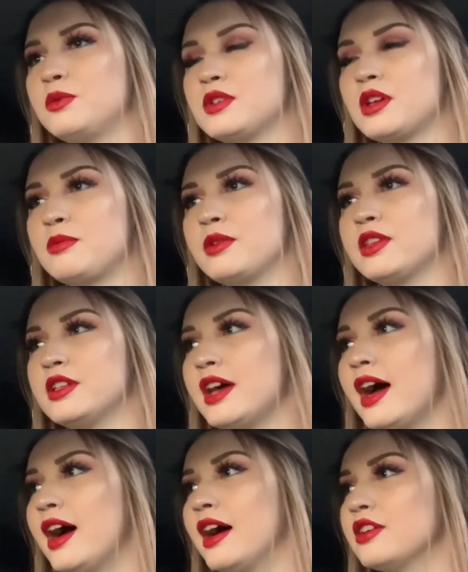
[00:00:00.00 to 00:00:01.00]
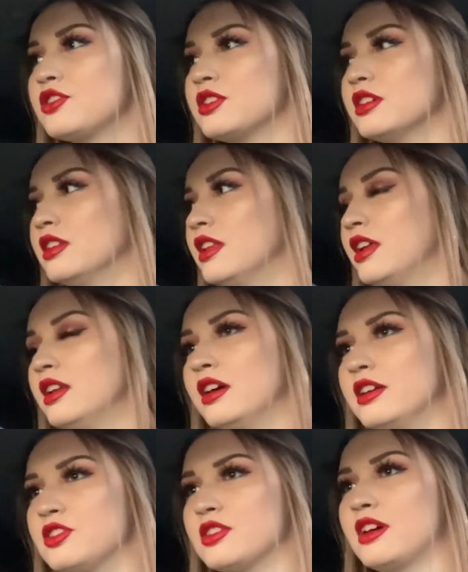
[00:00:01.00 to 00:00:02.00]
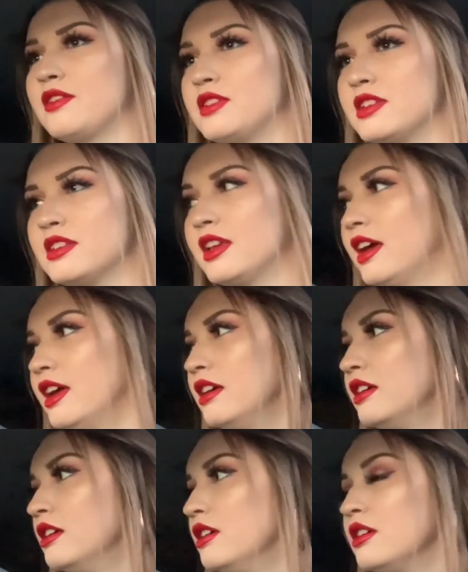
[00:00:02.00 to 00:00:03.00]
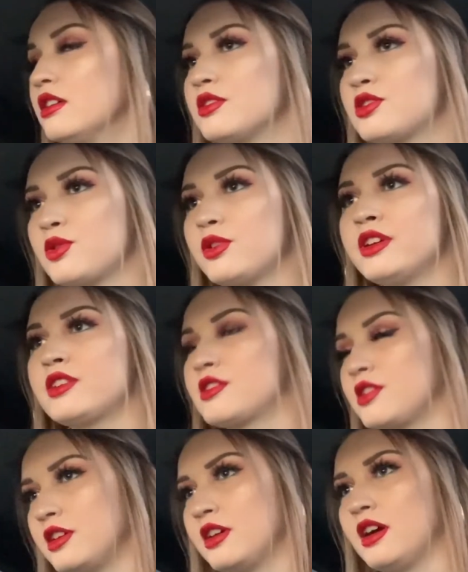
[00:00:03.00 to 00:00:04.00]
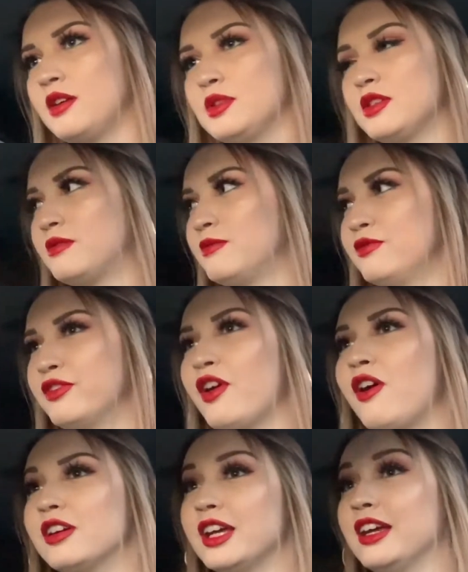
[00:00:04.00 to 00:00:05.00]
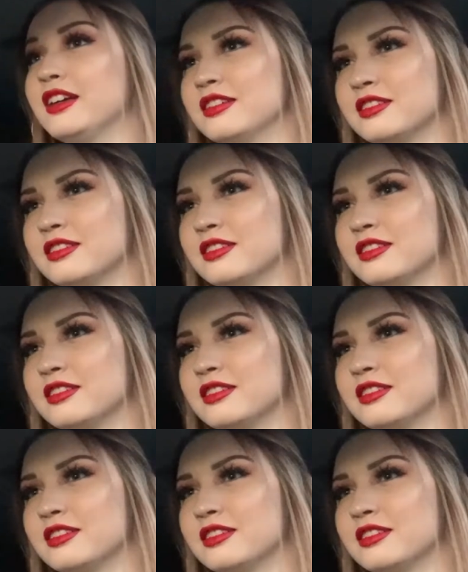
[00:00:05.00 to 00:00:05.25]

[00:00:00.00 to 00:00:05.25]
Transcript: was up on the dash, and then I just have to say, sorry sir, I was vlogging.